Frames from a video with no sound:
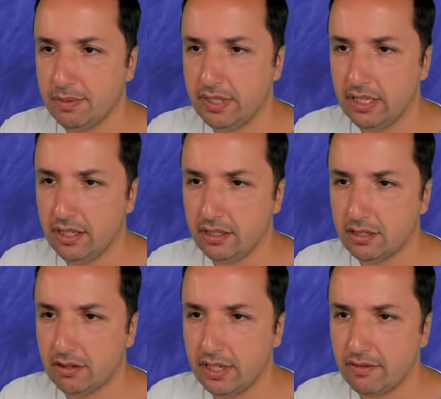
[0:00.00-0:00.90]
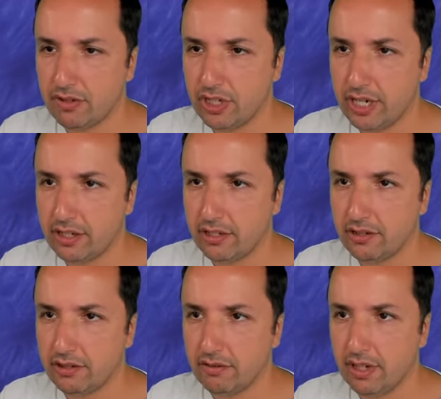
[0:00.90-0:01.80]
but then he's going to have check
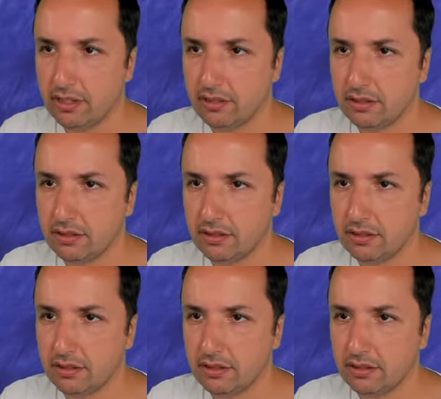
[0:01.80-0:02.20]
here, right?